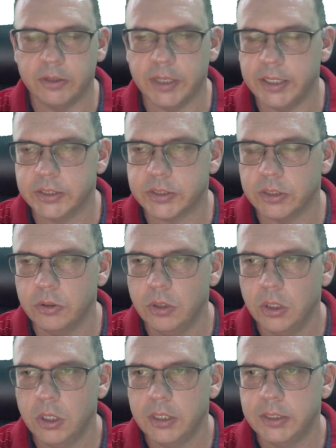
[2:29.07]
Okay, so
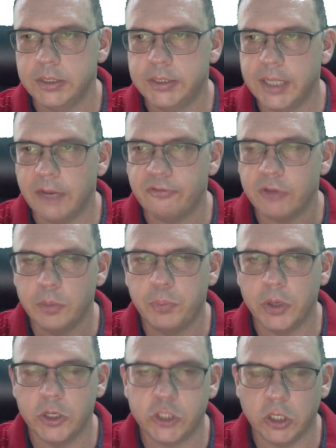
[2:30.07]
definitely put
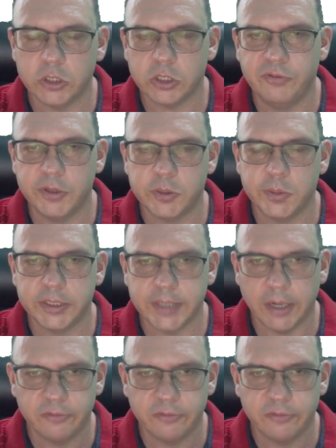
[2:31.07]
your charts on a 15-minute time